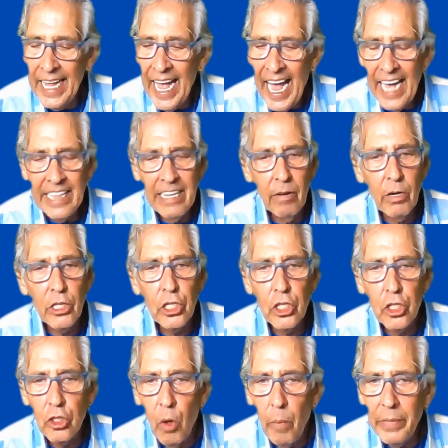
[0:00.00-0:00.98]
And there are
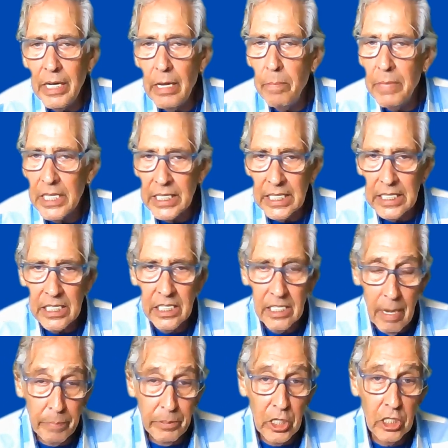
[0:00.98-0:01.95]
so many
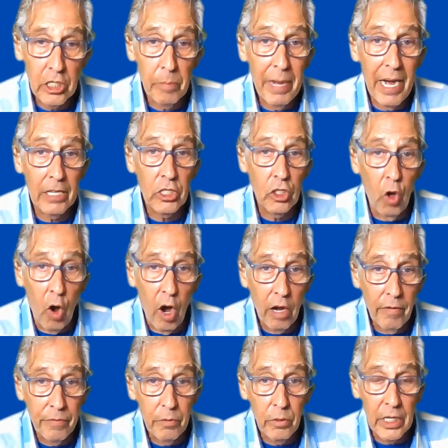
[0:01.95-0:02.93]
misconceptions about
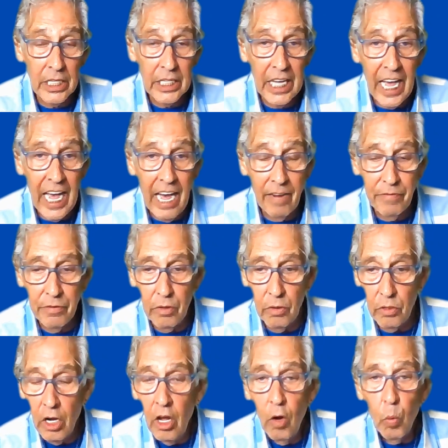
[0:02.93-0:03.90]
dog food and cat food,